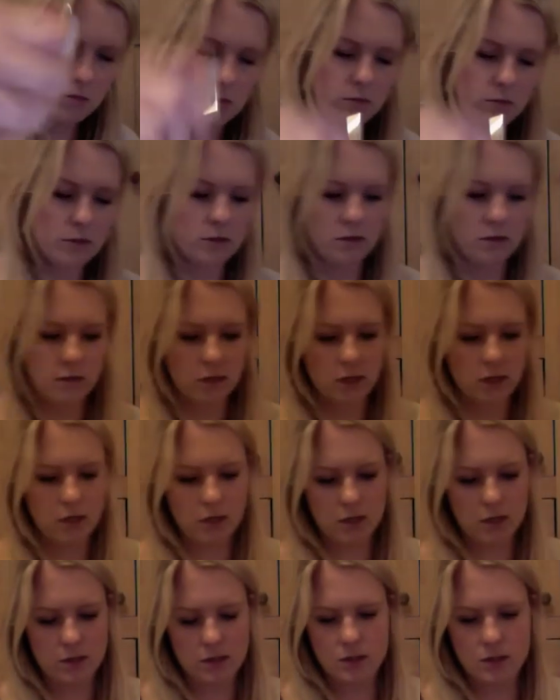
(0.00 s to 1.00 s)
It's exactly
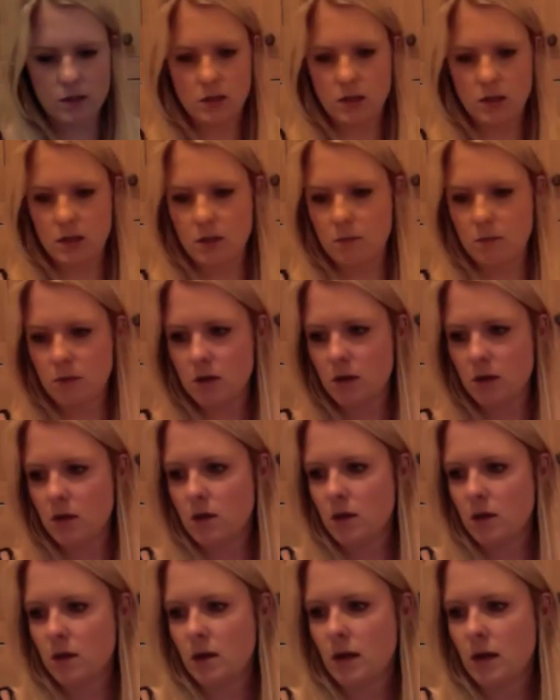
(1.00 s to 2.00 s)
the
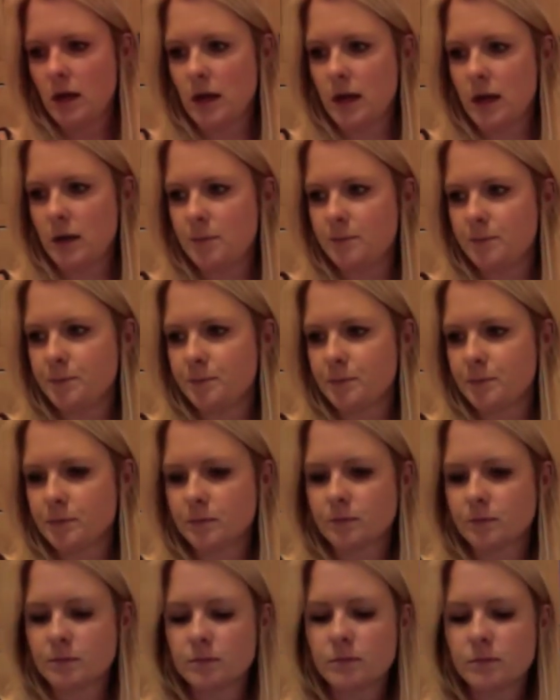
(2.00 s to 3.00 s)
same.
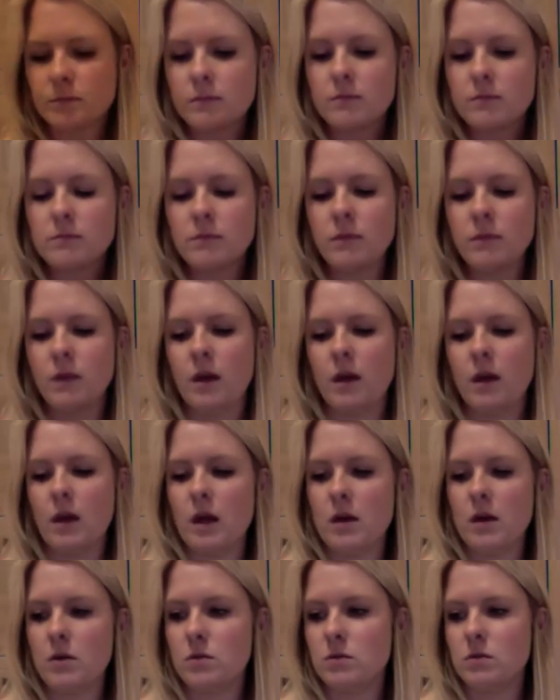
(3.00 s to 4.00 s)

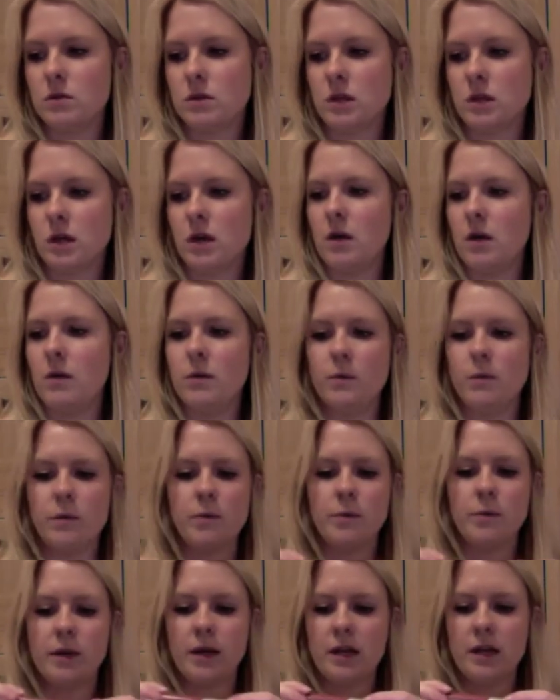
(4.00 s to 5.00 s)
And also one
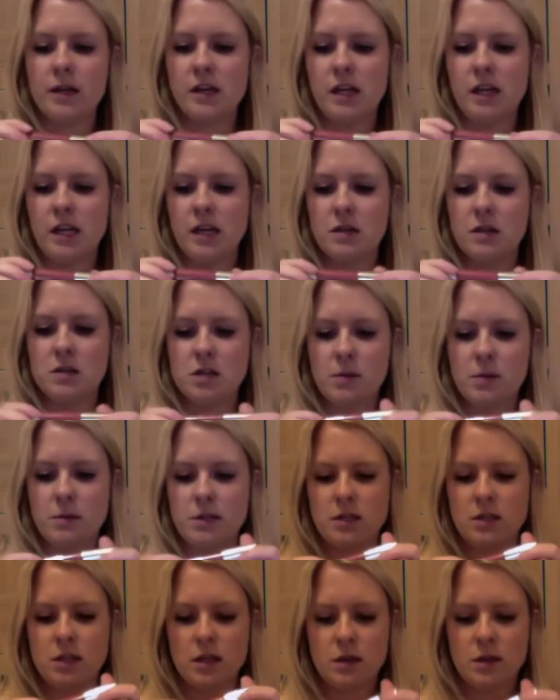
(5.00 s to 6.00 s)
of my Clinique chubby
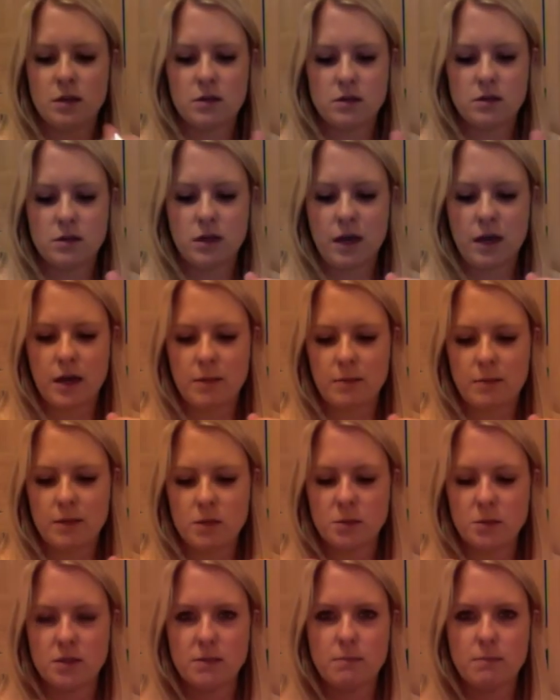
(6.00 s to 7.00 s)
sticks. This
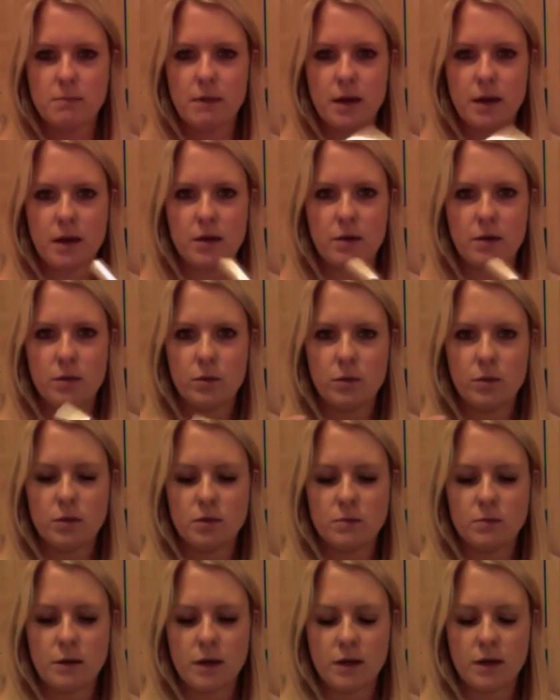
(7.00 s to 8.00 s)
one's in Mega
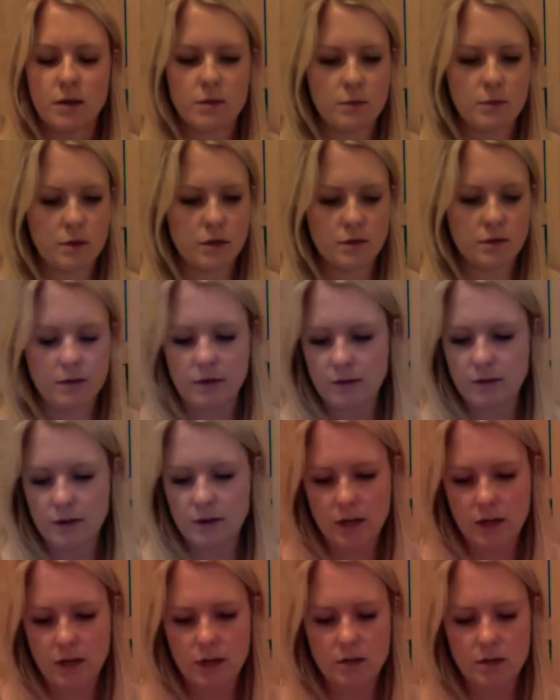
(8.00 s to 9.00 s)
Watermelon, which I really, really
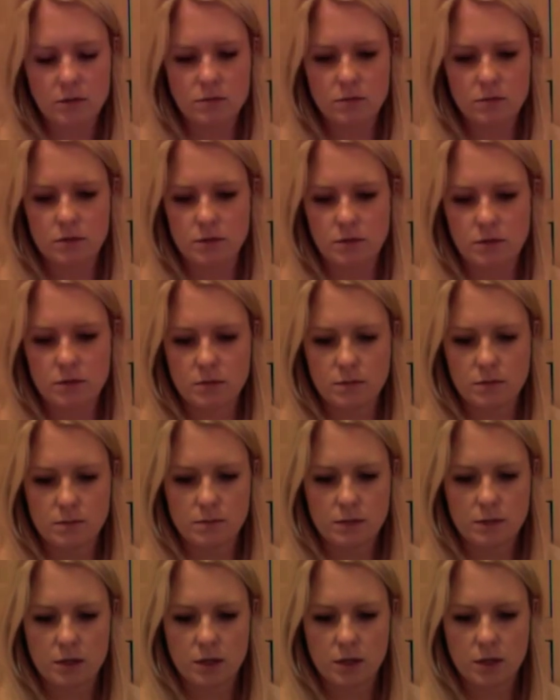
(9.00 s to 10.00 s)
like. Oh, that one's all
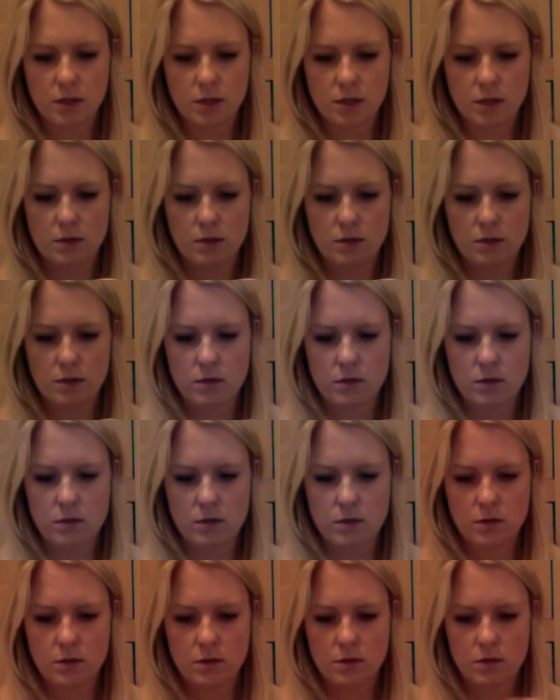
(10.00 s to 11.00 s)
stuck up as well.
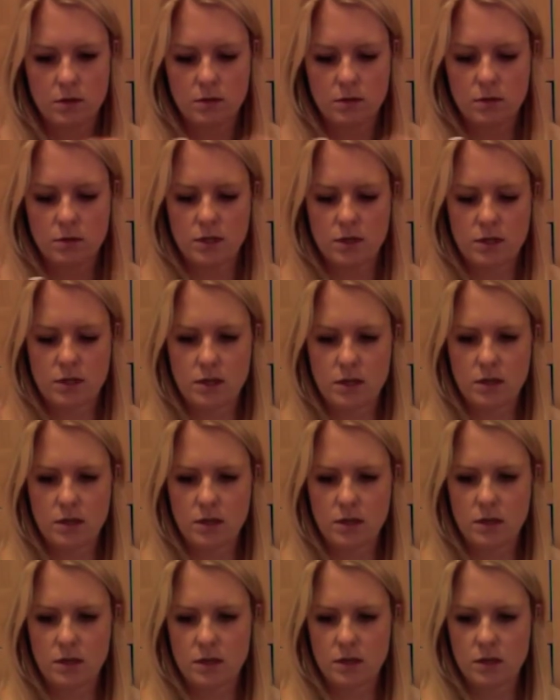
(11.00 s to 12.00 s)
Why is that
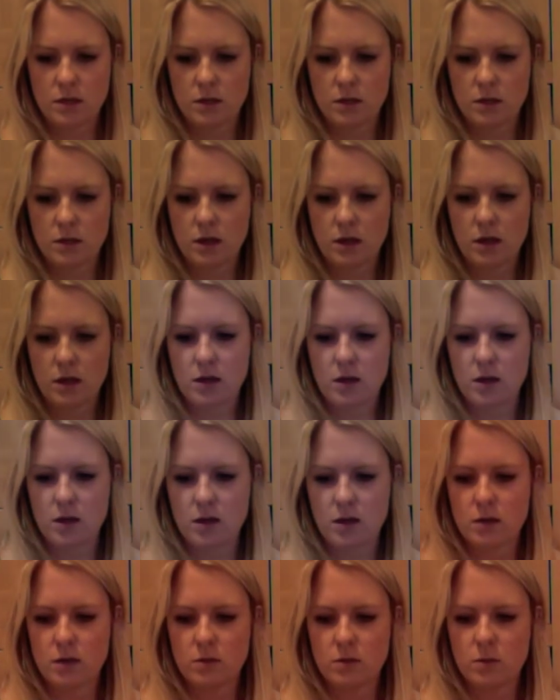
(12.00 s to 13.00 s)
on that?
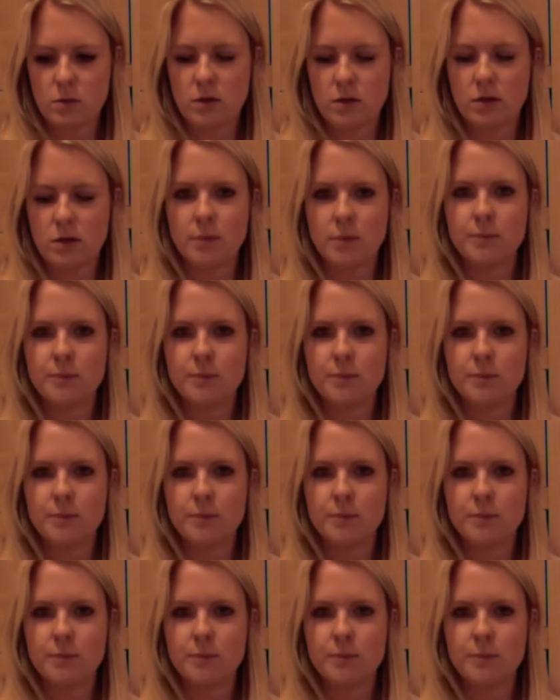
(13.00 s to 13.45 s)
Wound up.